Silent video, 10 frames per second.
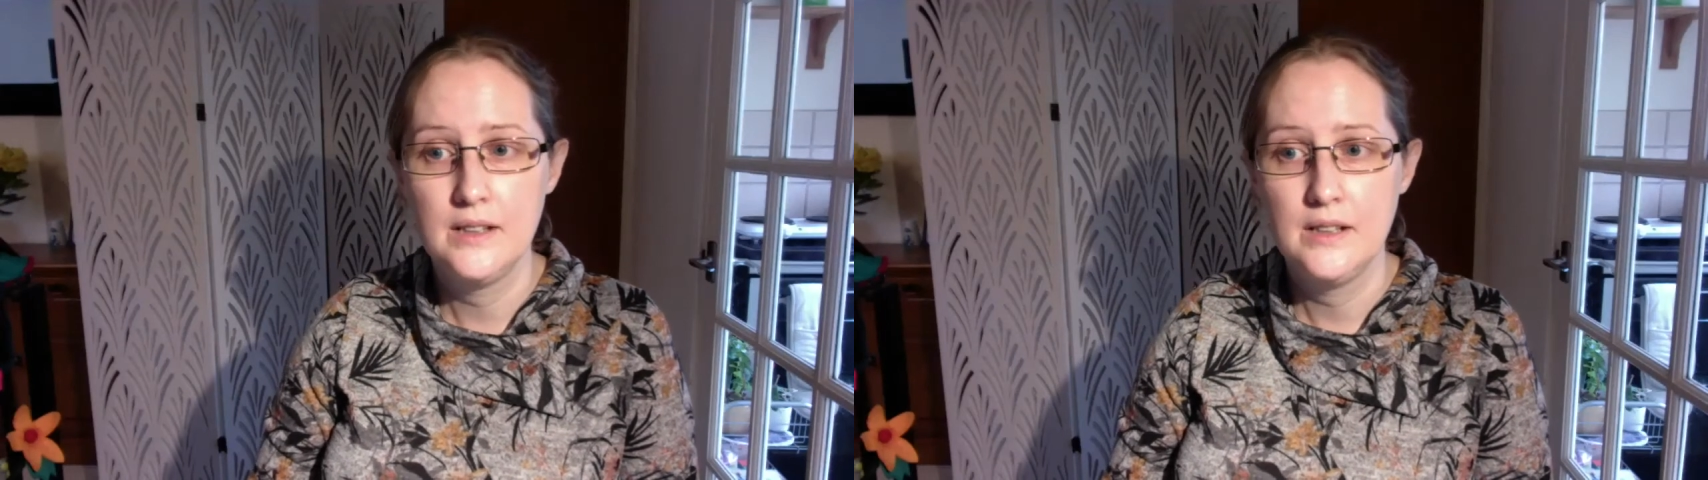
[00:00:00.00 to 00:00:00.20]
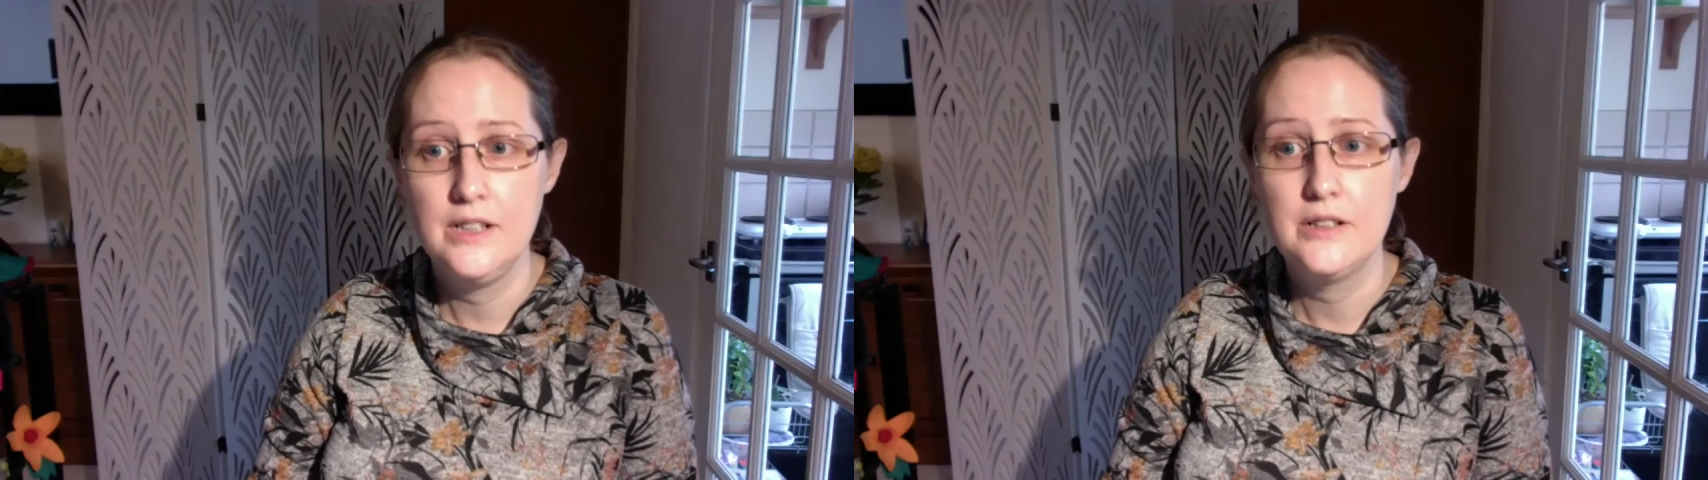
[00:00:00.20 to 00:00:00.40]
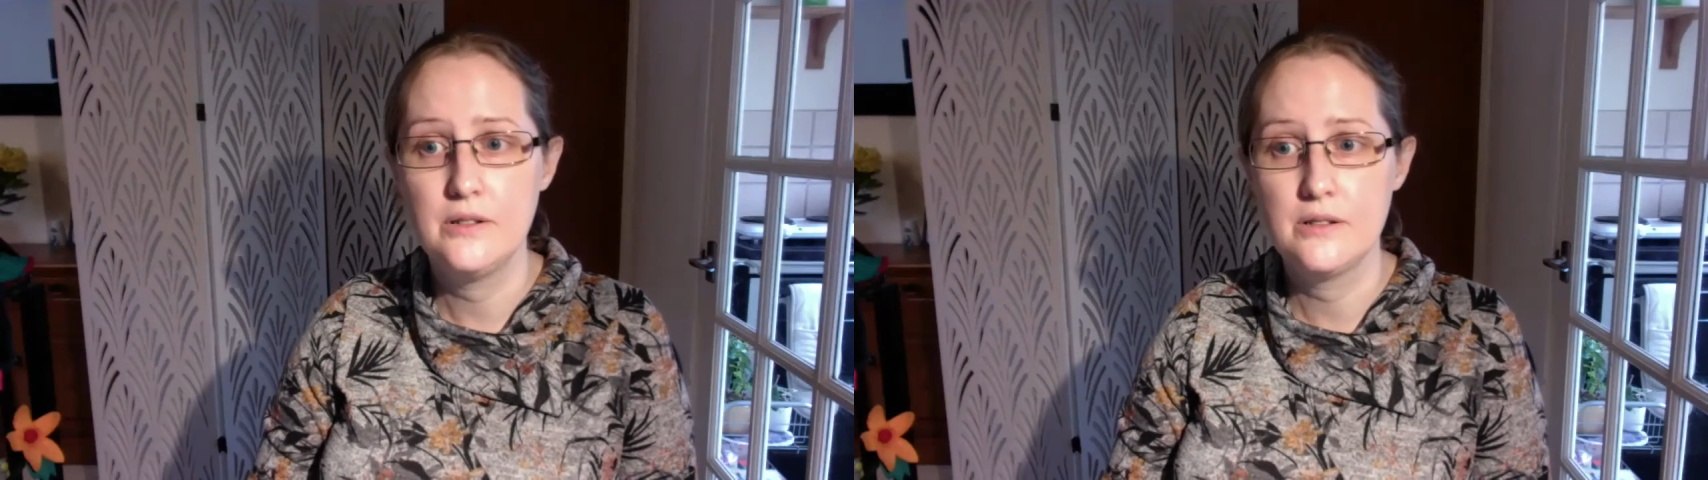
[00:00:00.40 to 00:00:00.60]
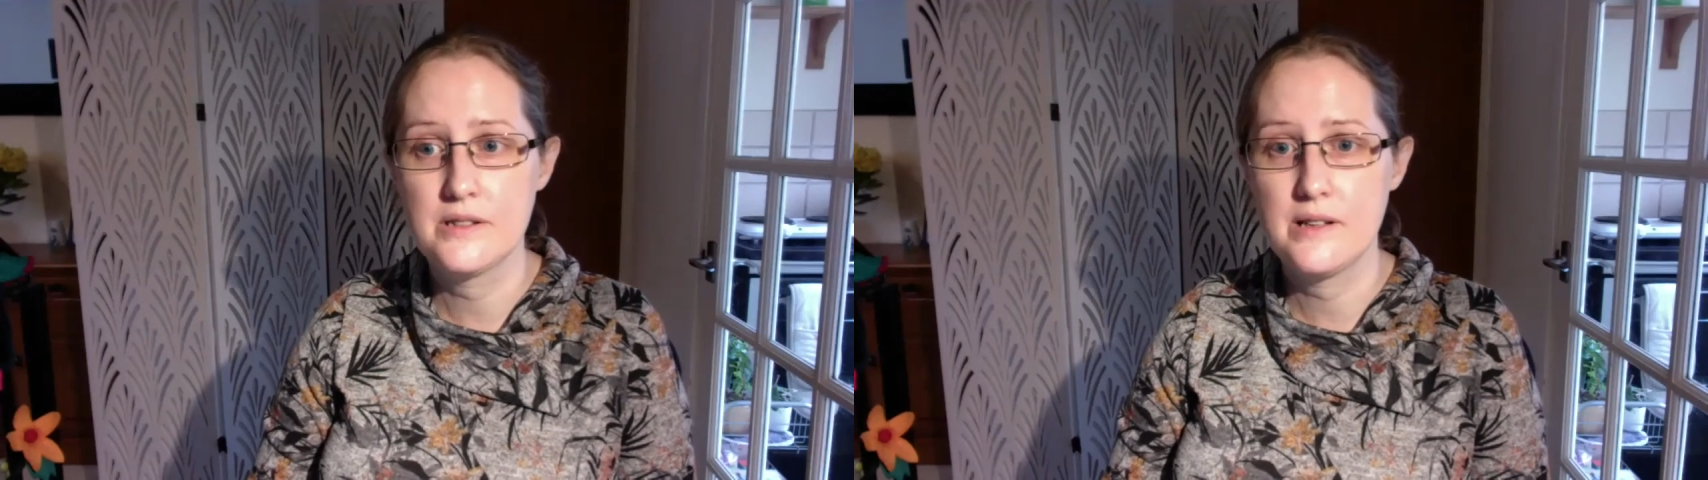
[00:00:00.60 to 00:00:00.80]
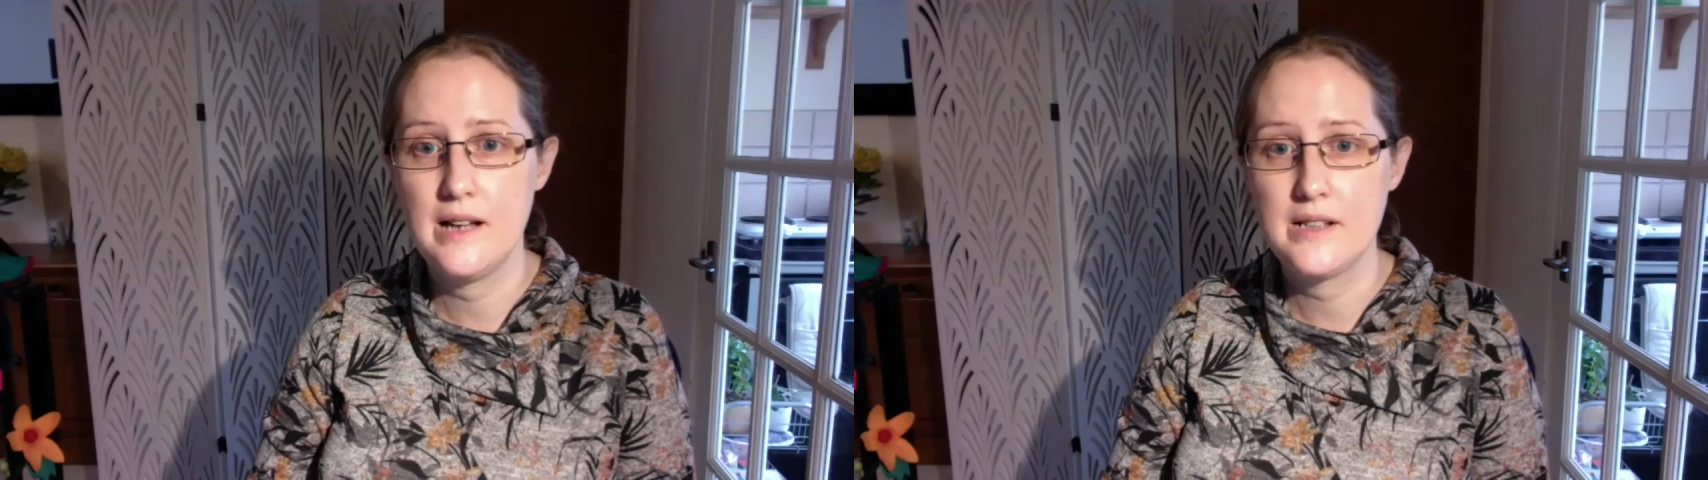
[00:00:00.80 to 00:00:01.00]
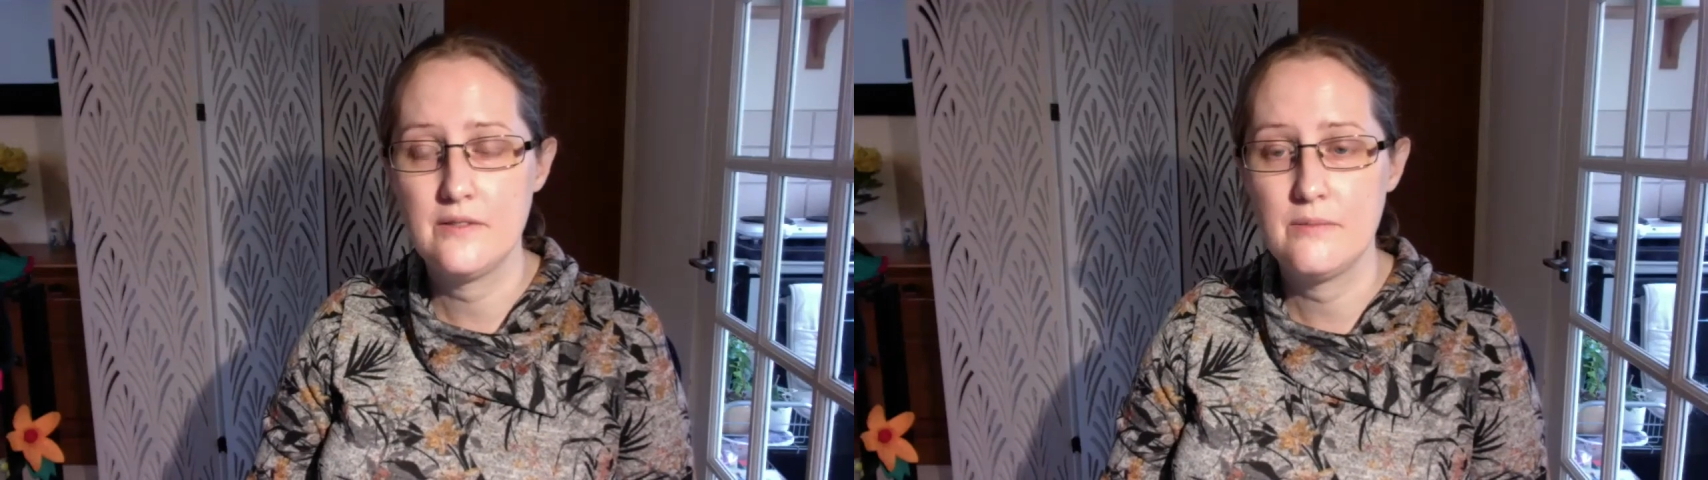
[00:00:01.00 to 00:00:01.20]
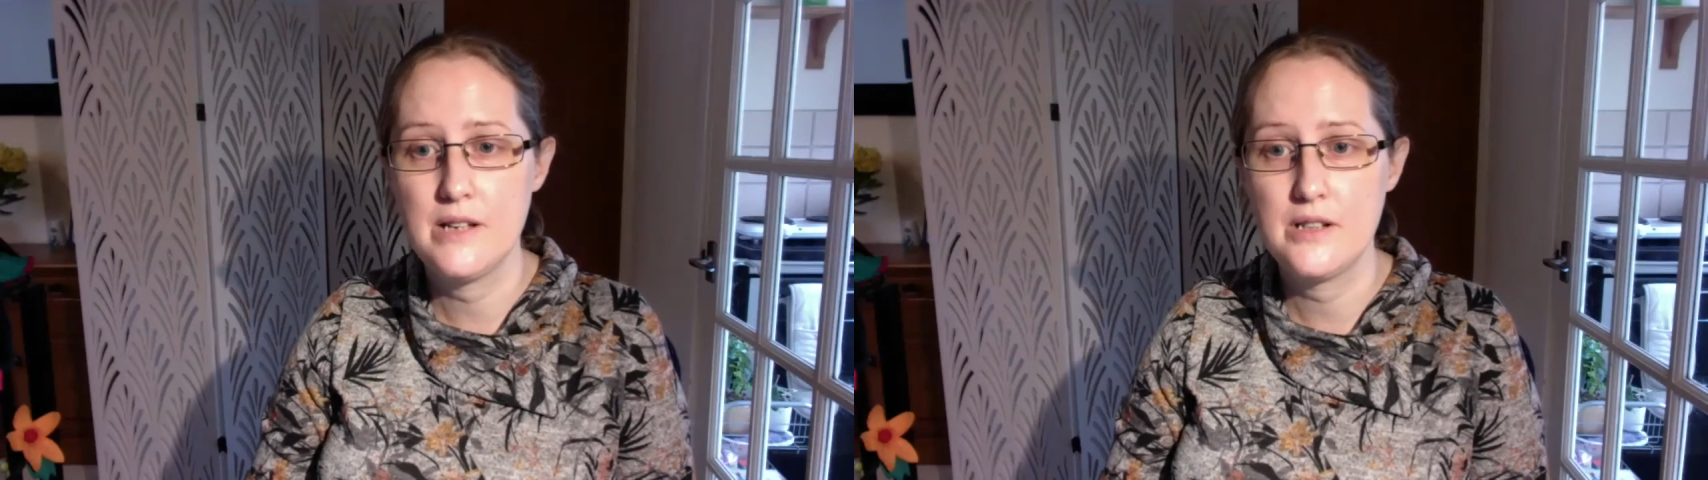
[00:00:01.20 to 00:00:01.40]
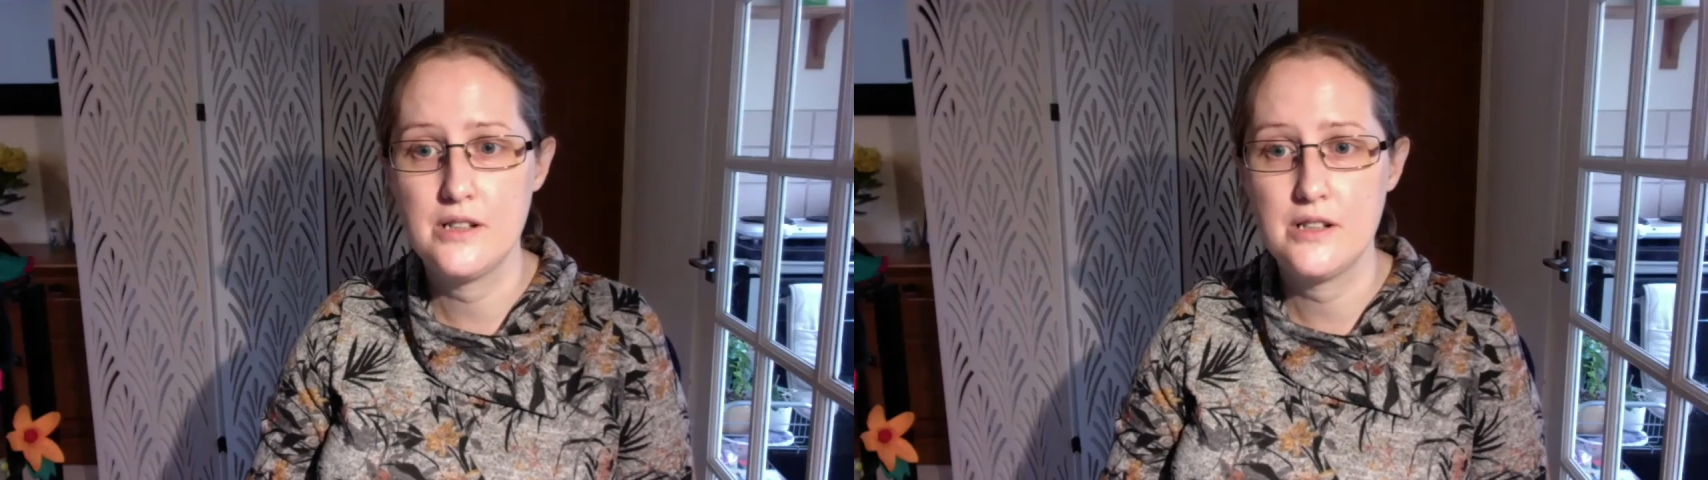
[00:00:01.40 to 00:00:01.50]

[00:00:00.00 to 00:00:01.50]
You can also add information